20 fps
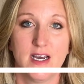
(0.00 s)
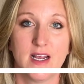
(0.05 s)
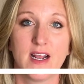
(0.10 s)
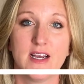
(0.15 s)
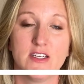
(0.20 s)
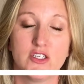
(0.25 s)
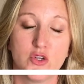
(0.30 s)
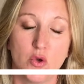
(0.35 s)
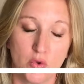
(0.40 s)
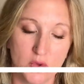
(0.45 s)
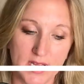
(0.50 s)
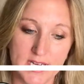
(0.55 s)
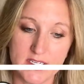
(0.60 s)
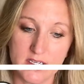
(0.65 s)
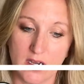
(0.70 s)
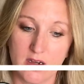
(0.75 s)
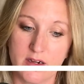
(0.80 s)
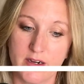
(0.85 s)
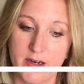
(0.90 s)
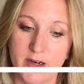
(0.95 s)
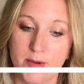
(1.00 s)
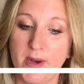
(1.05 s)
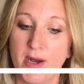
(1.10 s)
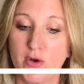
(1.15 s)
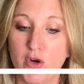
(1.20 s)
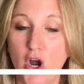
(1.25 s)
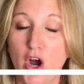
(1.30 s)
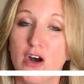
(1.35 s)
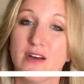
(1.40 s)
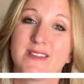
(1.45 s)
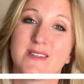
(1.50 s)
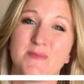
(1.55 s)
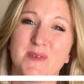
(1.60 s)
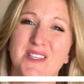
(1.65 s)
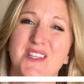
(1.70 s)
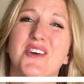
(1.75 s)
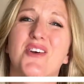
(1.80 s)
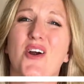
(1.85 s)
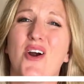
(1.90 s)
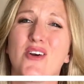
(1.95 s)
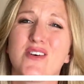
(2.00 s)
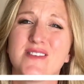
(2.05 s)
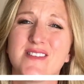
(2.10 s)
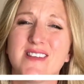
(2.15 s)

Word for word: I don't like talking about cons, but there are